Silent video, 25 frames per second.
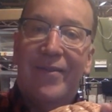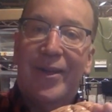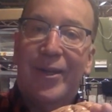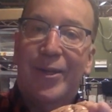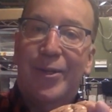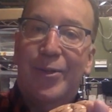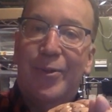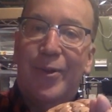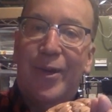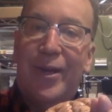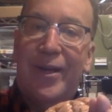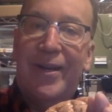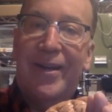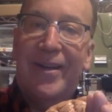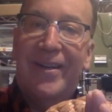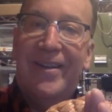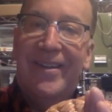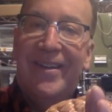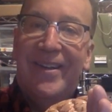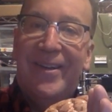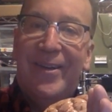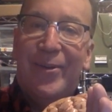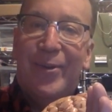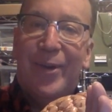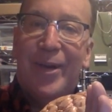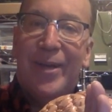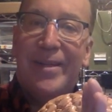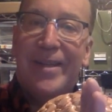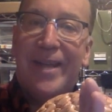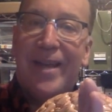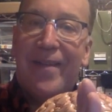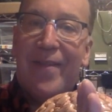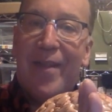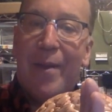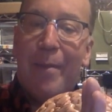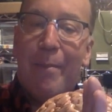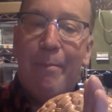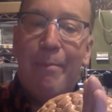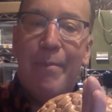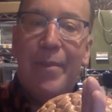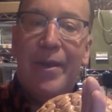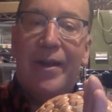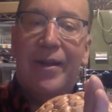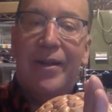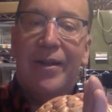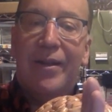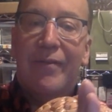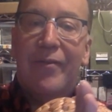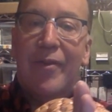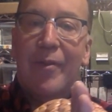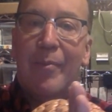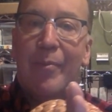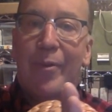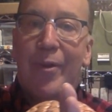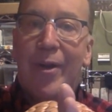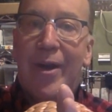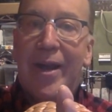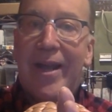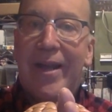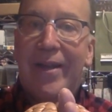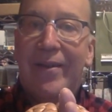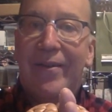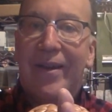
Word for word: I can do right here, right down the middle of the brain,